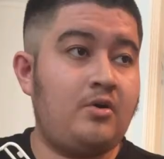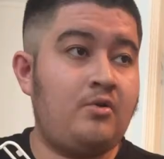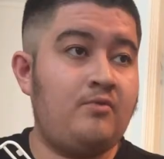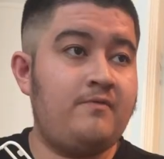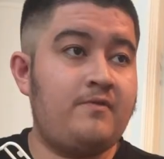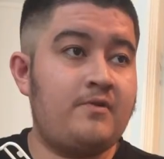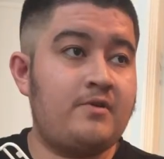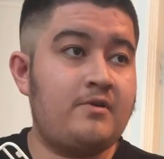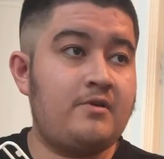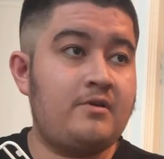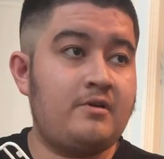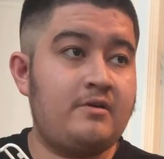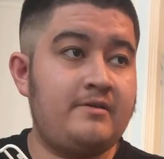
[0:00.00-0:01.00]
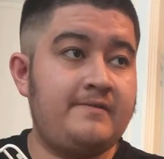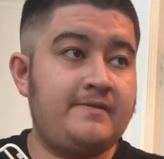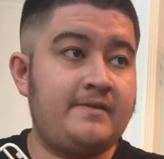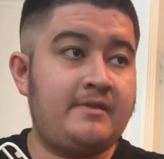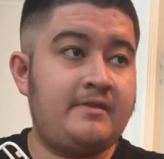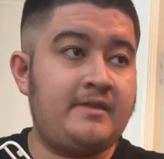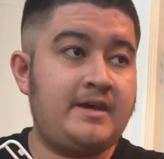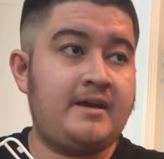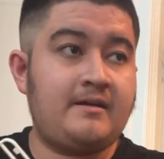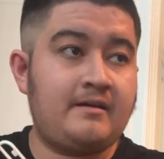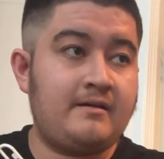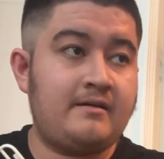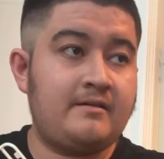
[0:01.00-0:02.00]
over
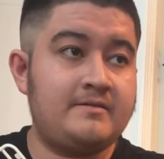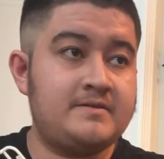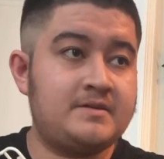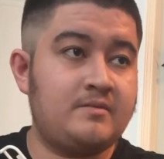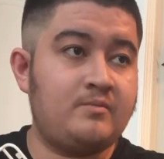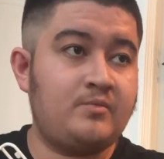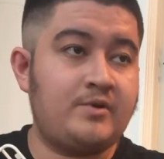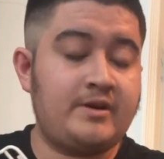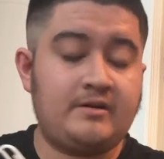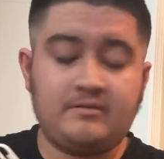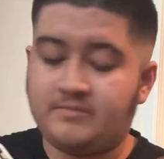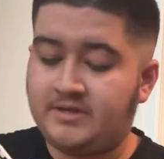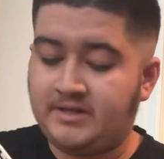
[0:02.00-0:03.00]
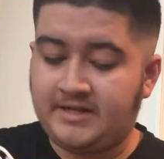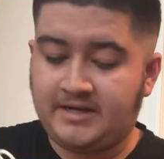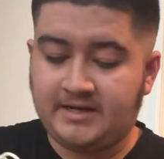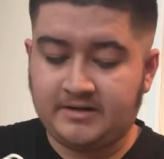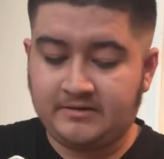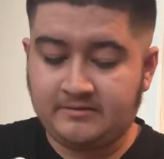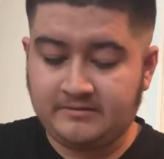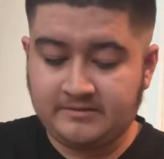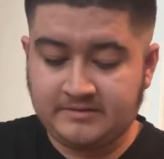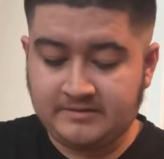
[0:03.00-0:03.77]
there somewhere in my layout.